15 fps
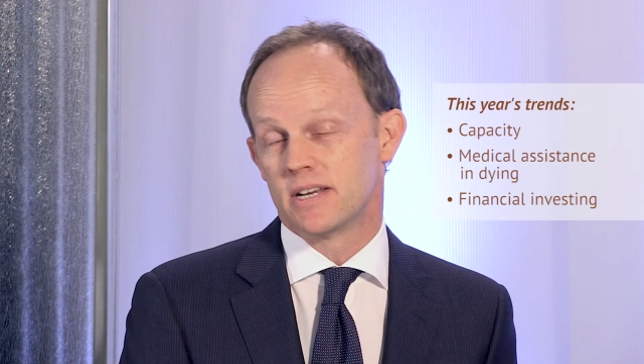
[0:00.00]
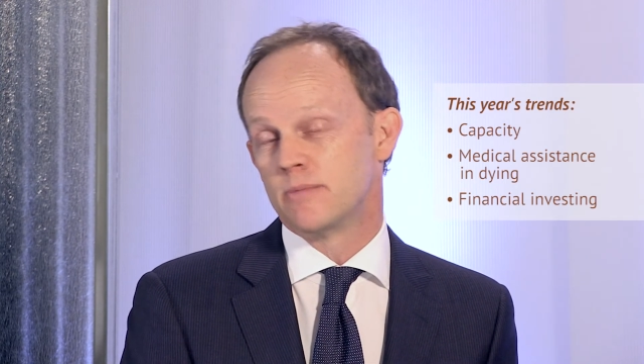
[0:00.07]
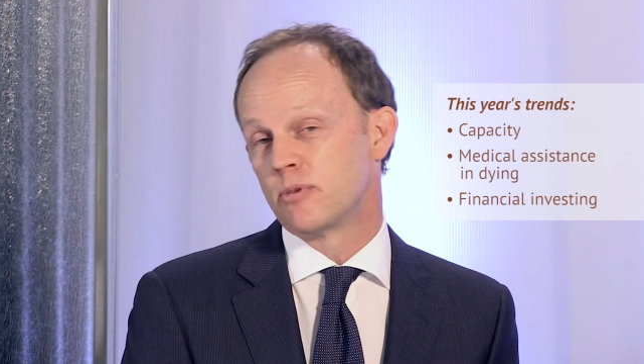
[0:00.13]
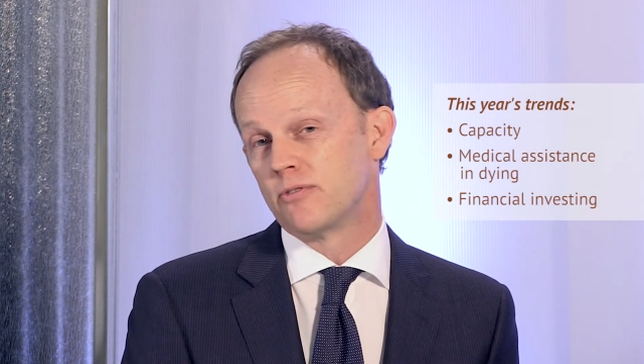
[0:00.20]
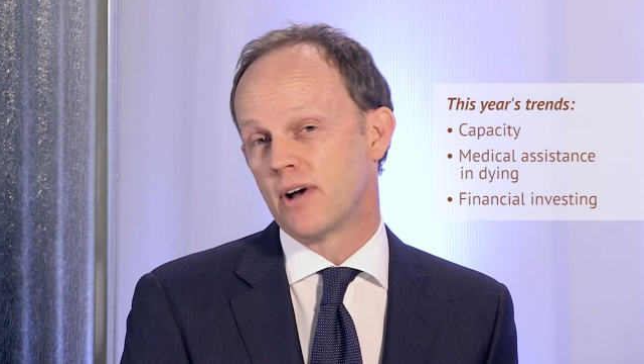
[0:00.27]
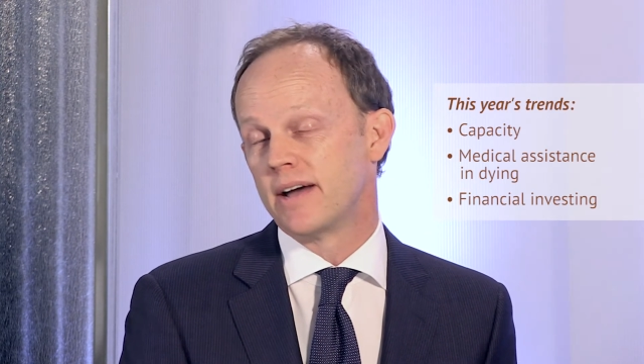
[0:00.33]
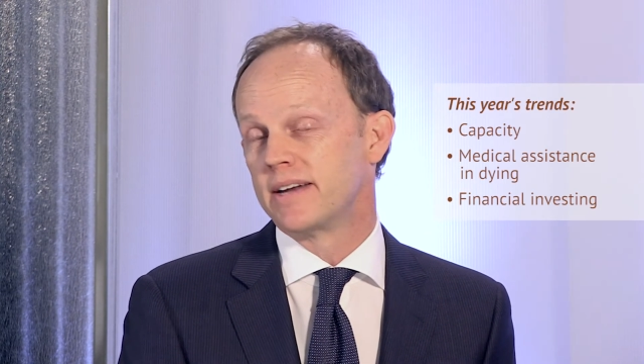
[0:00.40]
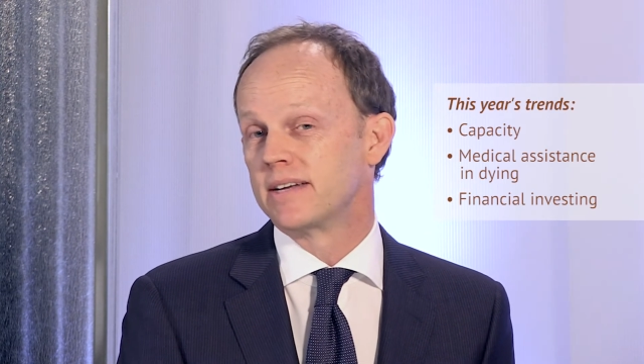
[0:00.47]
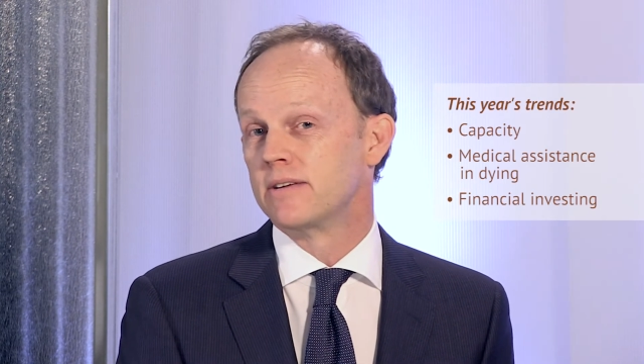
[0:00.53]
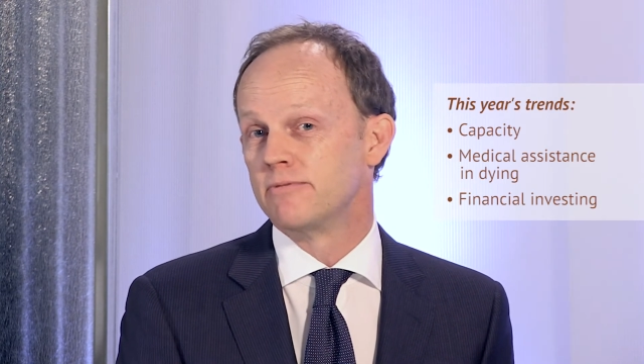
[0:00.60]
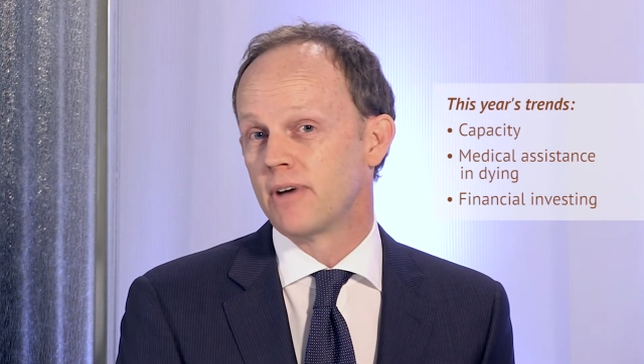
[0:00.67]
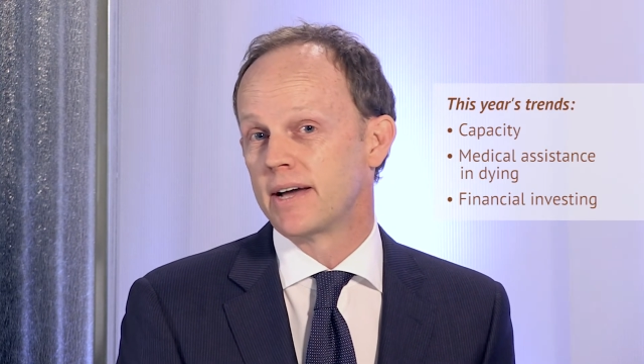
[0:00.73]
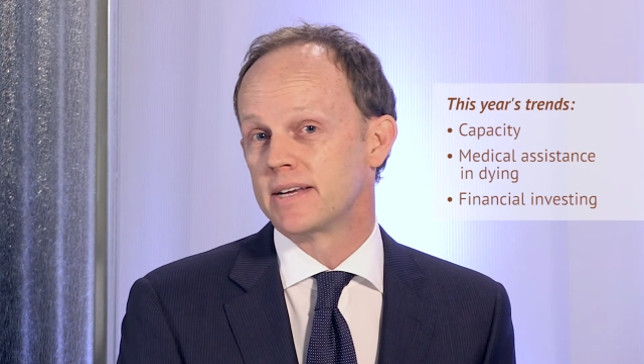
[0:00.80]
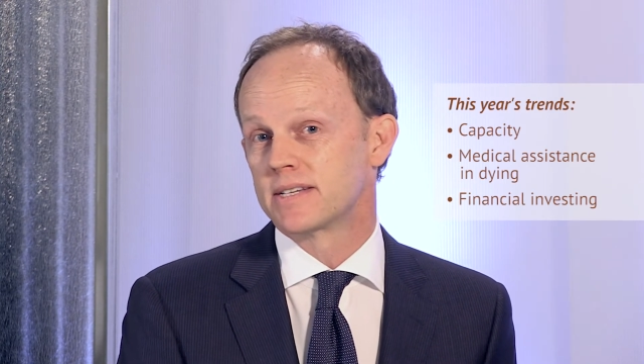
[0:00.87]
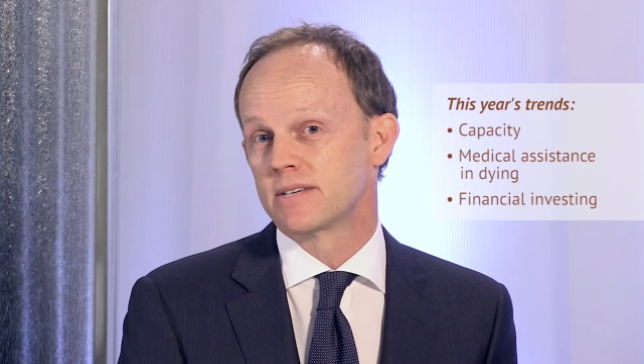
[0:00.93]
in providing
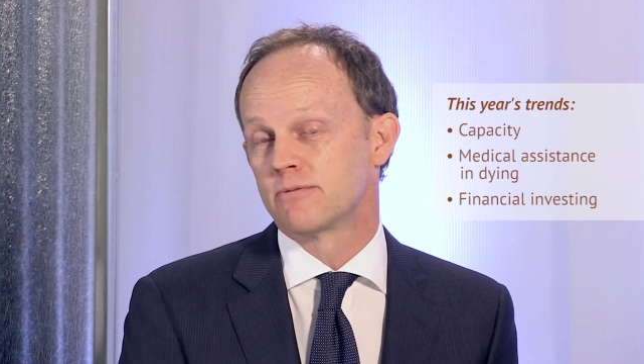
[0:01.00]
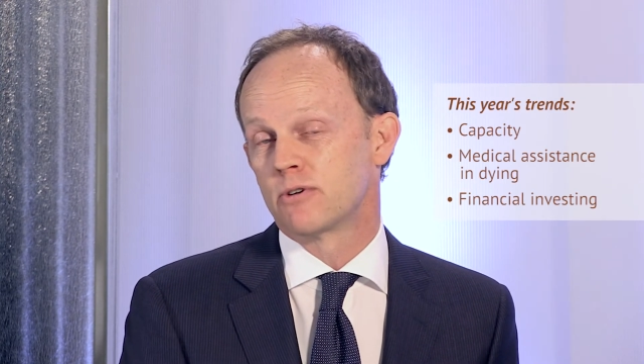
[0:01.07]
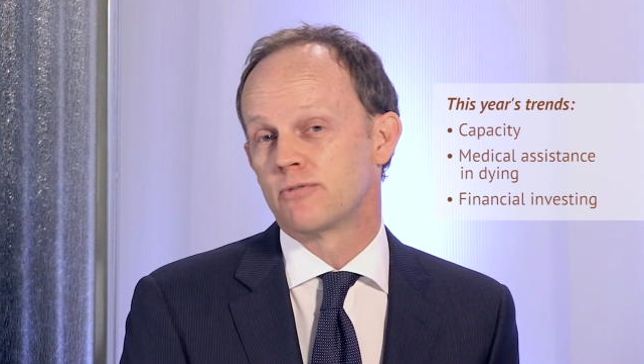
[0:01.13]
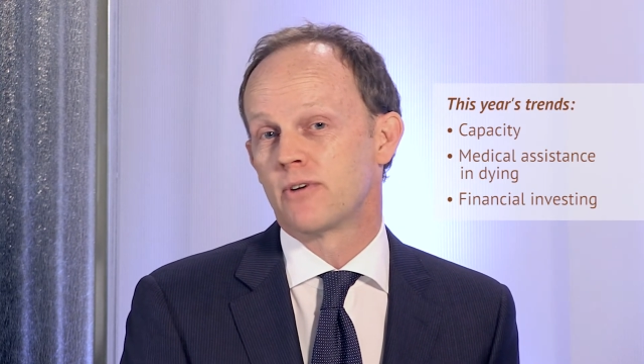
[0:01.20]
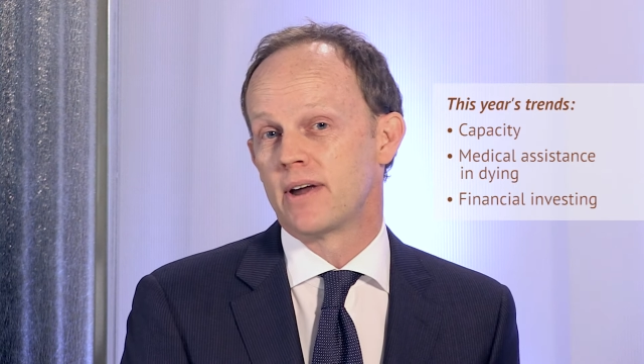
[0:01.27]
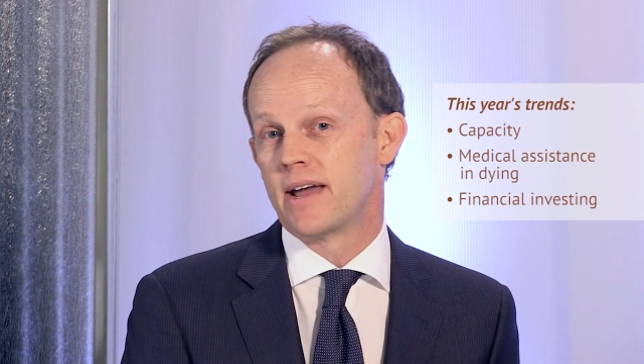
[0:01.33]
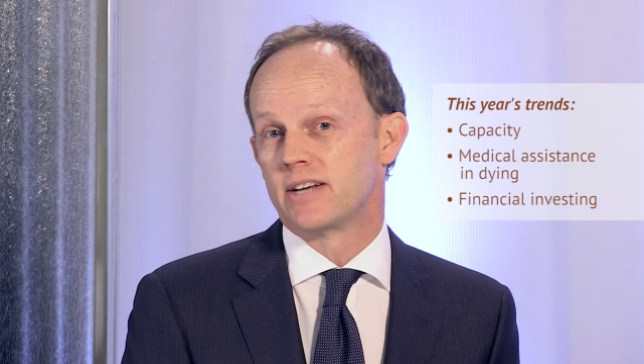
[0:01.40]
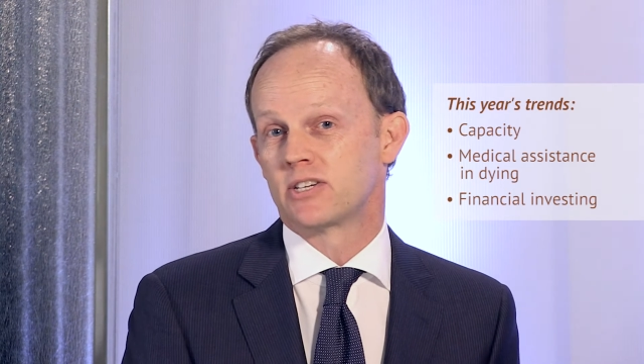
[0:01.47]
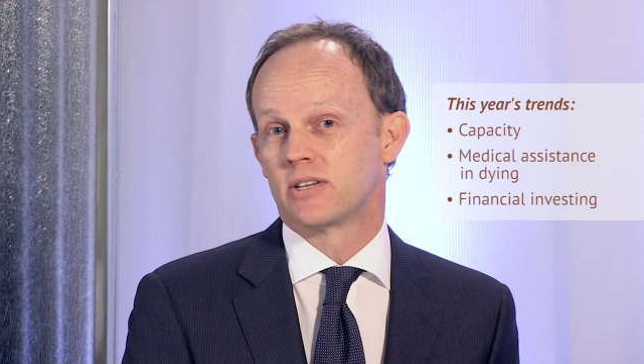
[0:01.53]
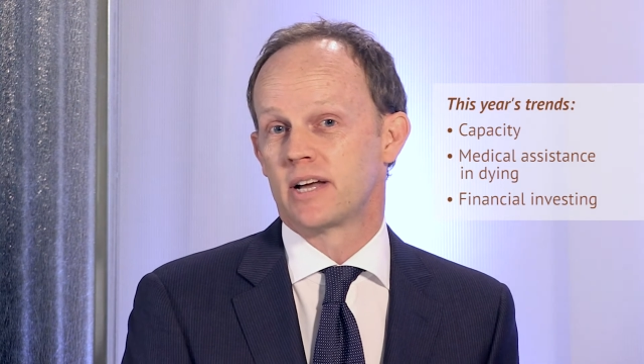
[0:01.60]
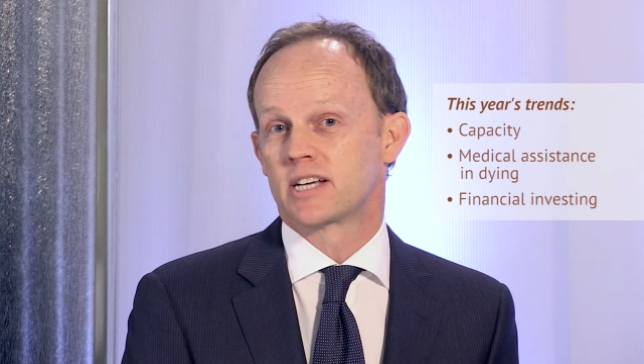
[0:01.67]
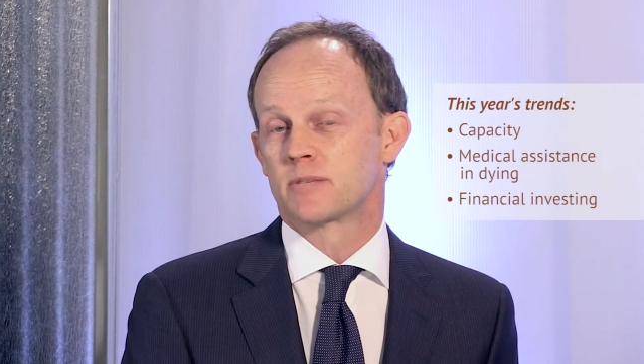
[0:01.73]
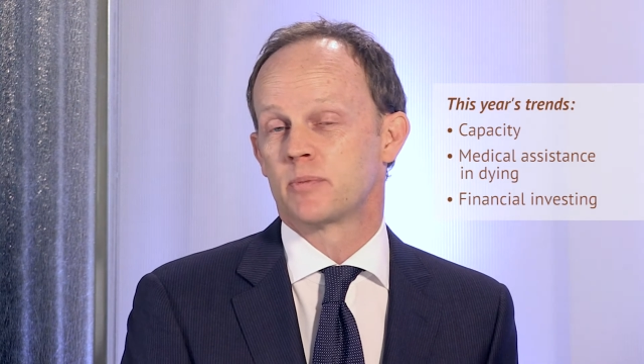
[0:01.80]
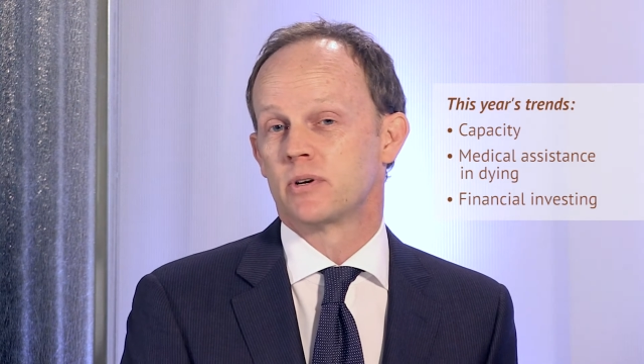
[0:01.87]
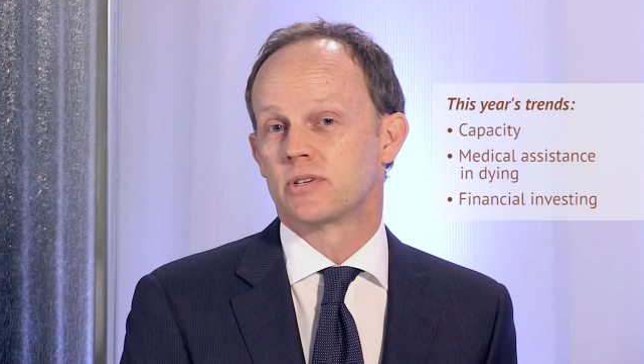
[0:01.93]
advice for financial
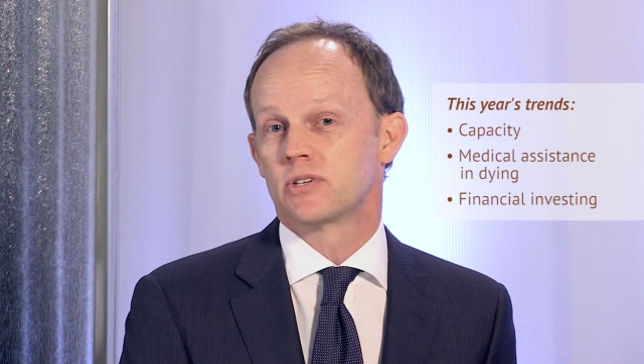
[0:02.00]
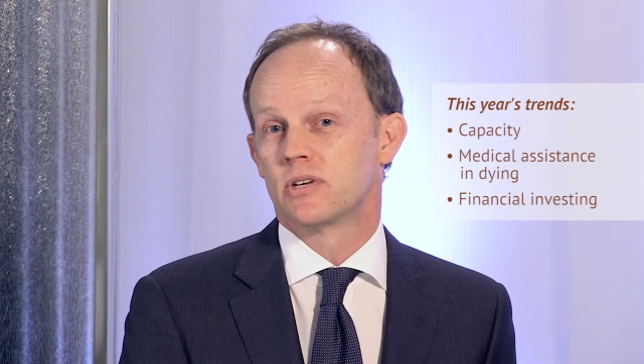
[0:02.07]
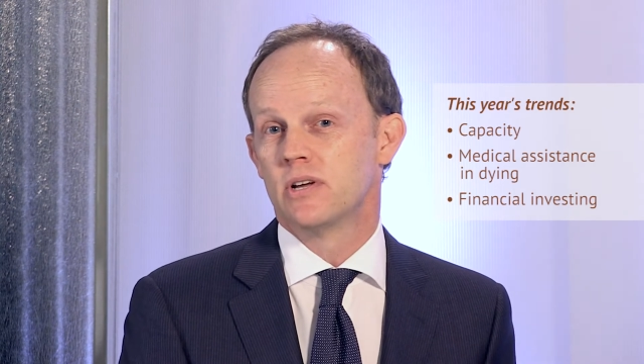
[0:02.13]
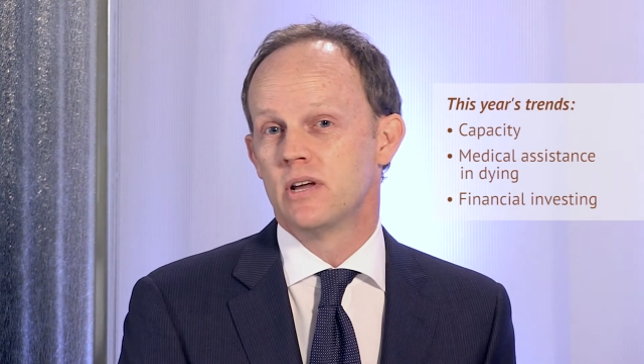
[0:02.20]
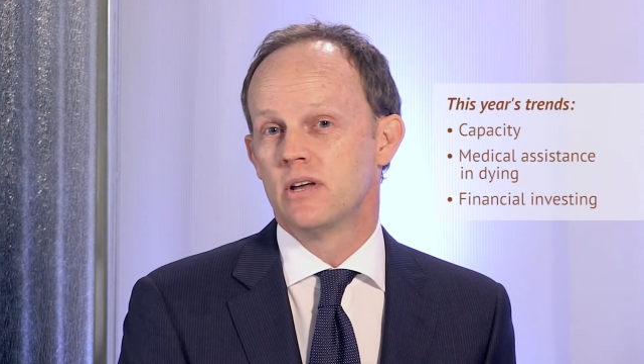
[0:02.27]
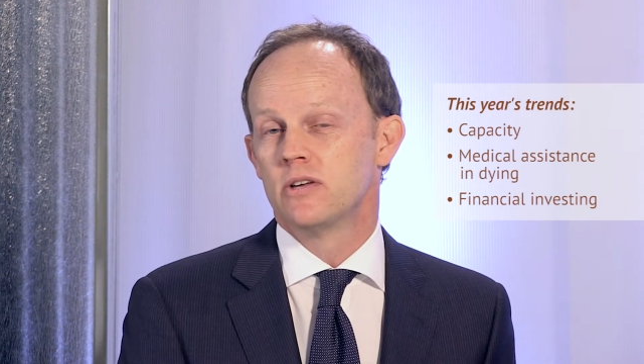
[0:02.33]
experts.